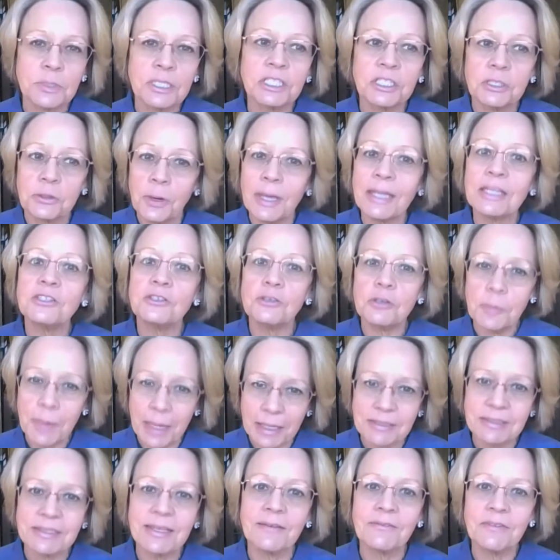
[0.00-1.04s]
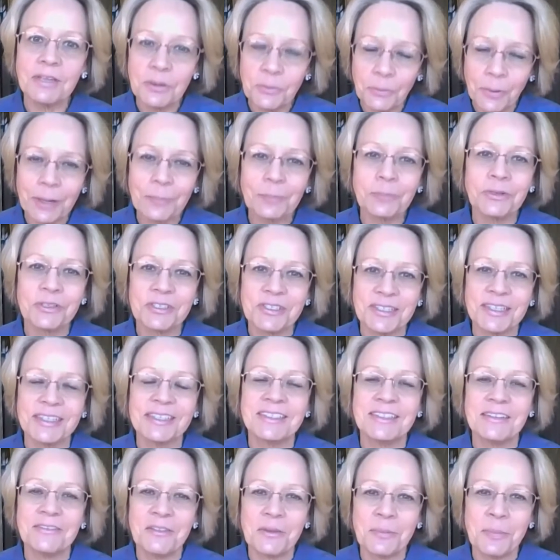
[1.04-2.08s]
which equates to about
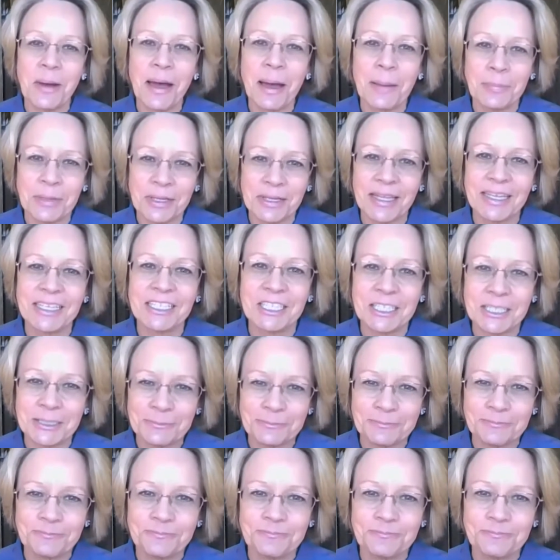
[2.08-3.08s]
71% of the population.